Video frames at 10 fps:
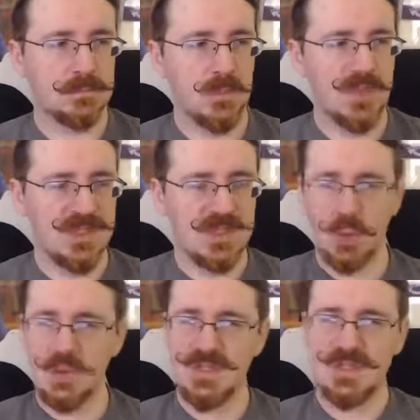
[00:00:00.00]
What is it,
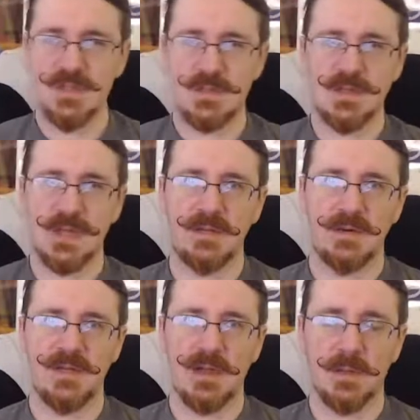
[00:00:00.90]
Newsies?
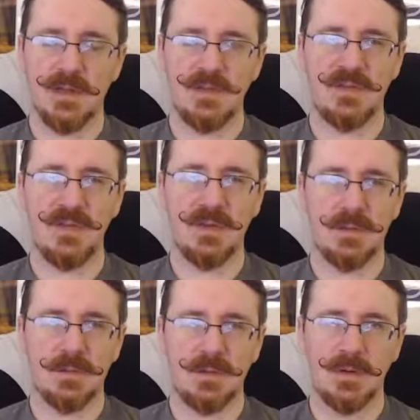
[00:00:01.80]
Is that right,
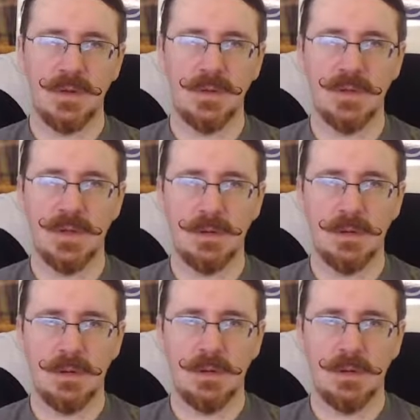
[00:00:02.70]
Disney? I think they own that.